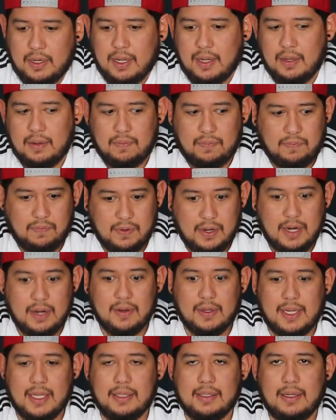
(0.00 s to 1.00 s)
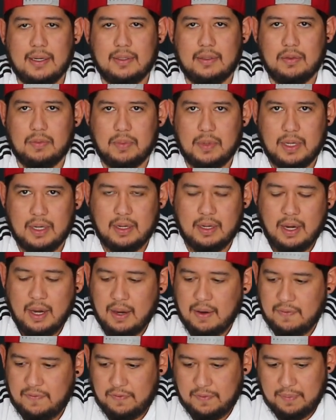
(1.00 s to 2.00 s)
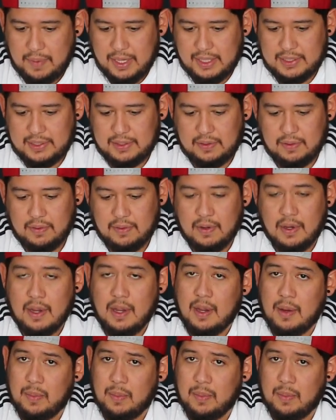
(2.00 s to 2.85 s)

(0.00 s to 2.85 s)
a real Cantarito beer from Mexico,